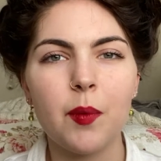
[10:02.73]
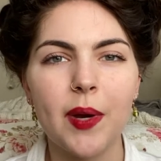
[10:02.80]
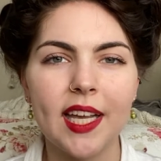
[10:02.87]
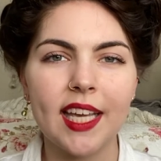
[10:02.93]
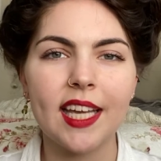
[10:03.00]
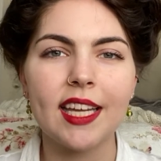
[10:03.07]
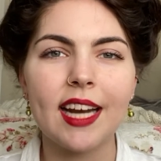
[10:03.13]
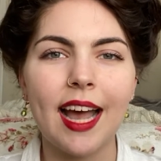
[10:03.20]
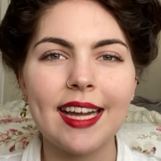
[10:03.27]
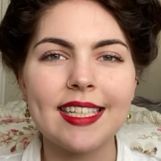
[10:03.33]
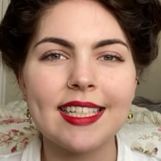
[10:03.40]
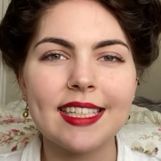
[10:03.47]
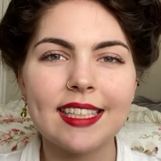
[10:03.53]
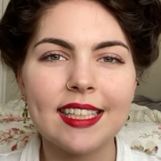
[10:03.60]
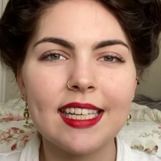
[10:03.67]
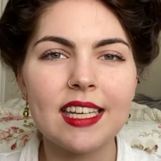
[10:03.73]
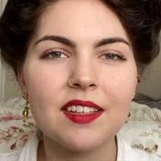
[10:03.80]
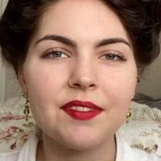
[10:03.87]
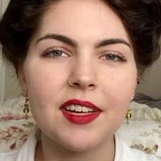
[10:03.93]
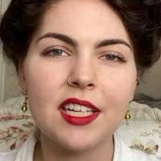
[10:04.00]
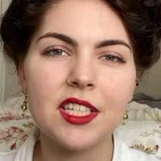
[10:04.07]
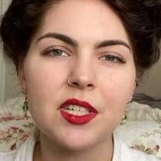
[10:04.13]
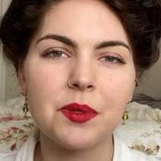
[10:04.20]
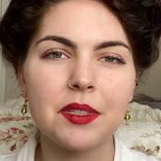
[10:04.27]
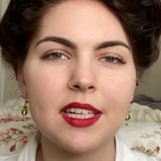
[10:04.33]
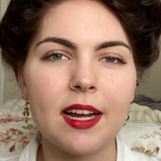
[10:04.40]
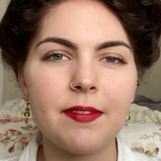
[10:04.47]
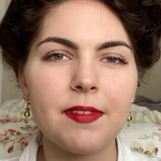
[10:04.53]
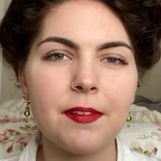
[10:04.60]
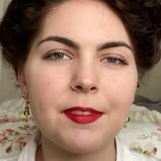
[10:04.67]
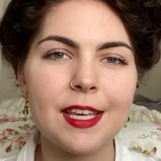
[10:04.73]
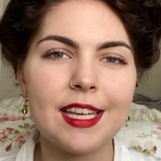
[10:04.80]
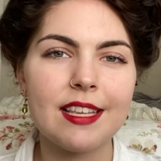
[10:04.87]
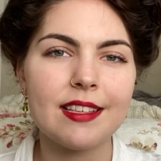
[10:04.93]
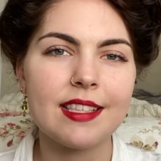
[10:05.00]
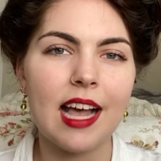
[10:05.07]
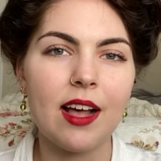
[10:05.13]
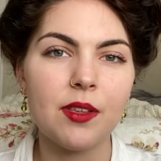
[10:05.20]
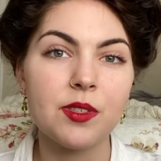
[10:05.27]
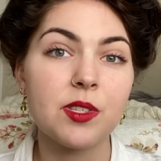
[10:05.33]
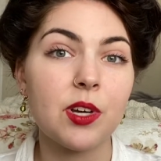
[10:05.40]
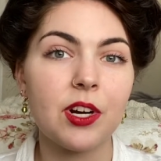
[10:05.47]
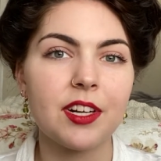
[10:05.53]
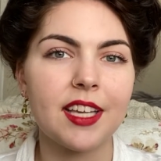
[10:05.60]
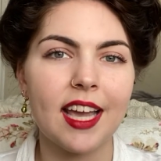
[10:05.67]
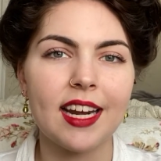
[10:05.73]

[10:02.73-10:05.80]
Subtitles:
Wing It. Ideally, if I do enough of these, I'll start